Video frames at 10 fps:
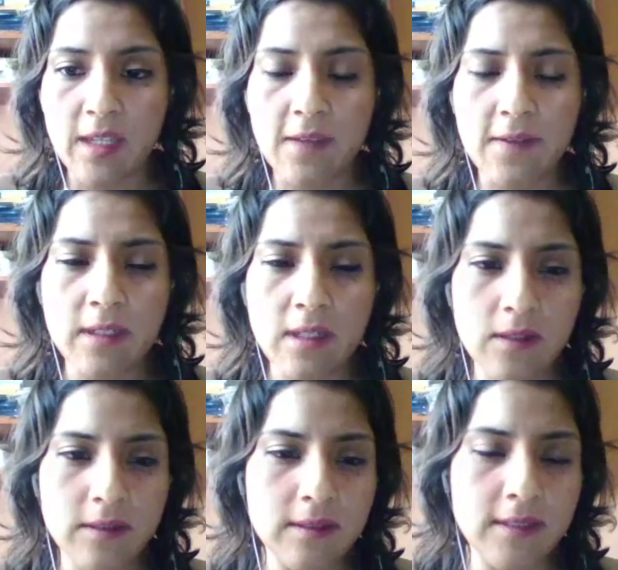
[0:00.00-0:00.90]
Even
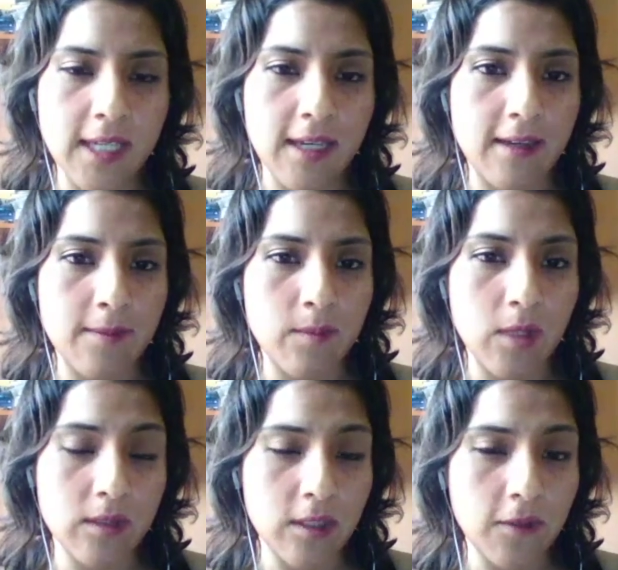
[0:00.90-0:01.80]
though
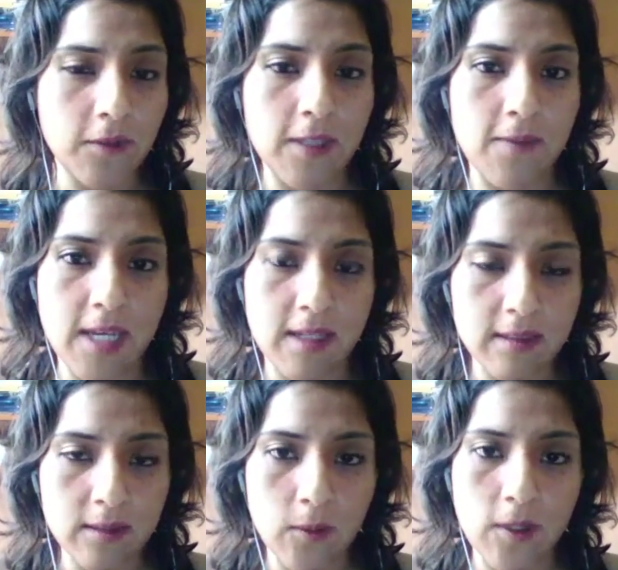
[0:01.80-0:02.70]
most of the
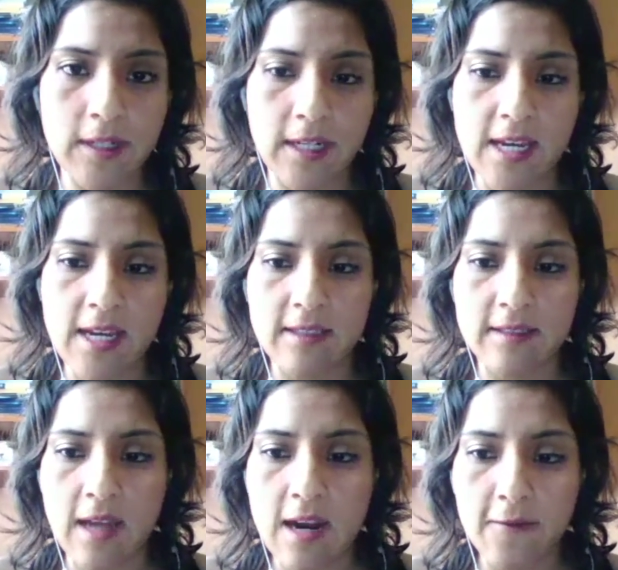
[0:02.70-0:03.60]
events we
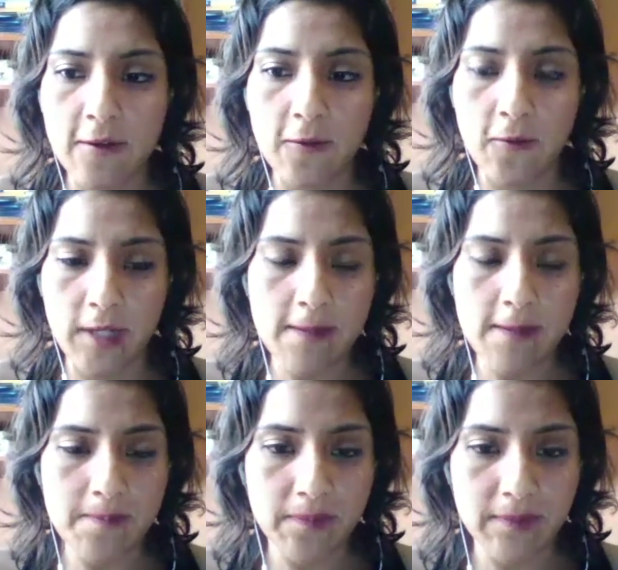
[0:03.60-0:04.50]
organize are for
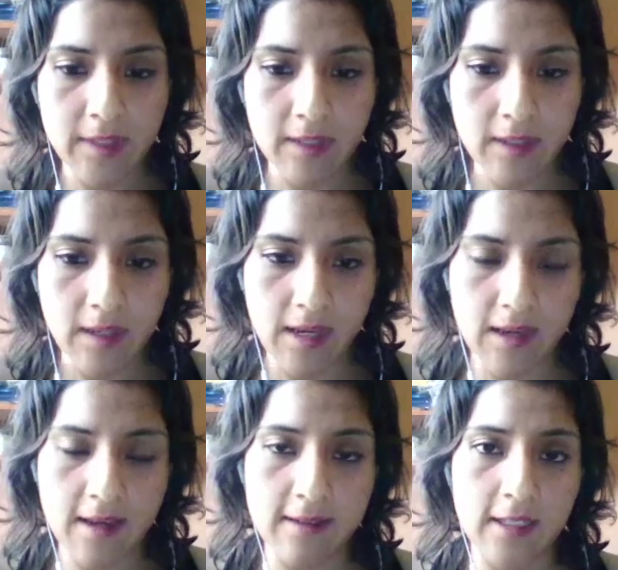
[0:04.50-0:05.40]
free,
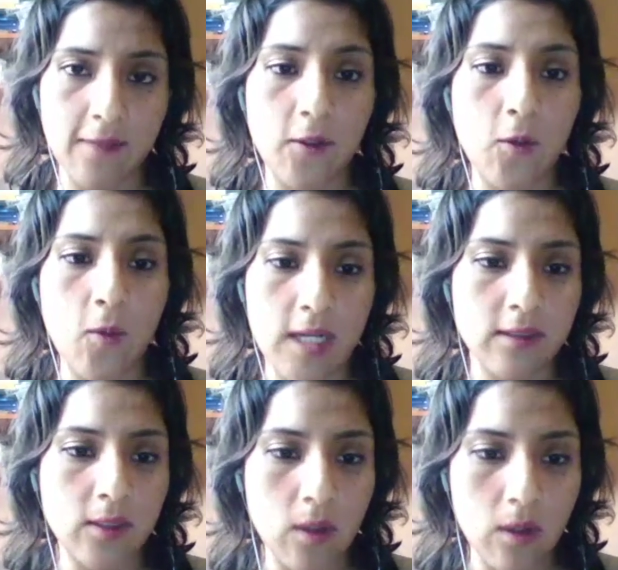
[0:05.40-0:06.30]
and if you
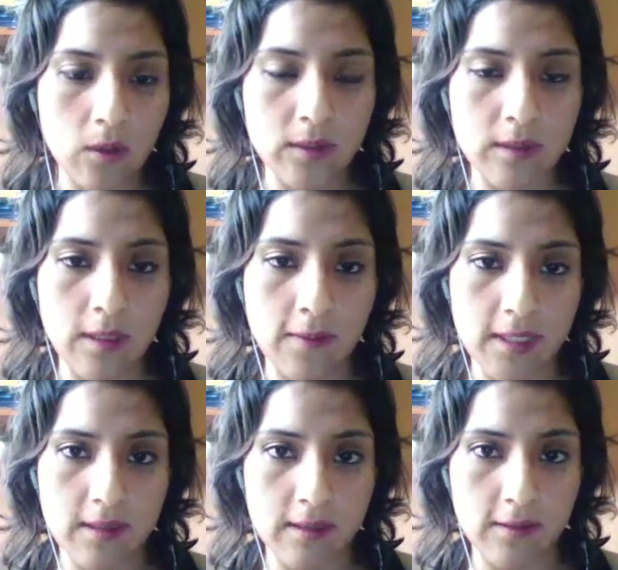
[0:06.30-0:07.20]
want to host
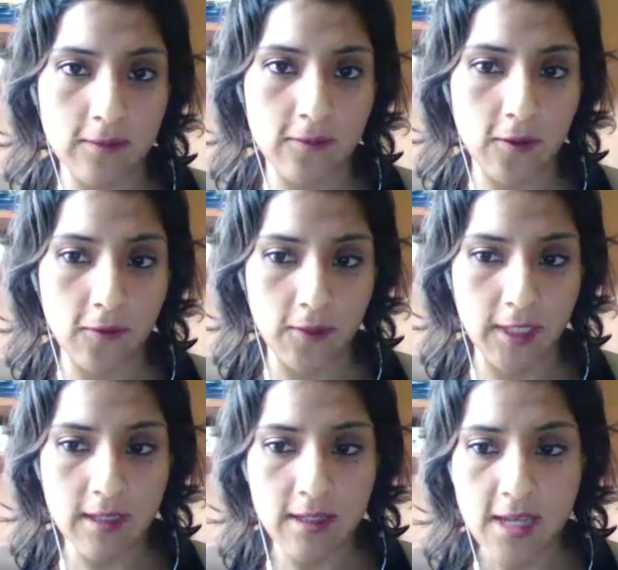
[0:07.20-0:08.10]
events for
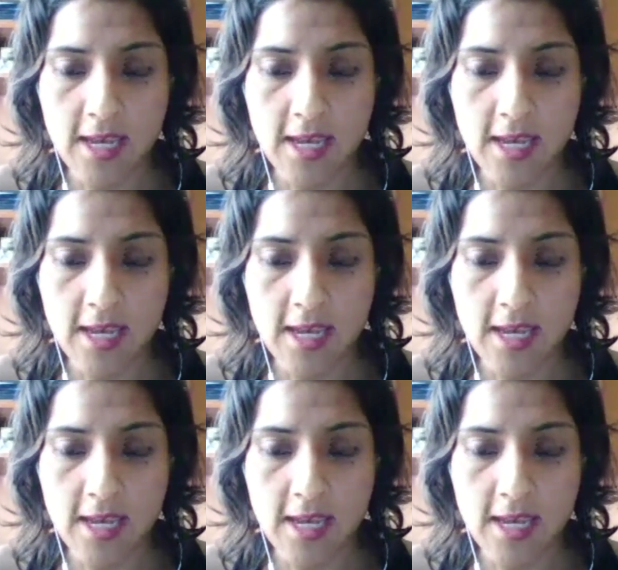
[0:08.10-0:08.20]
free,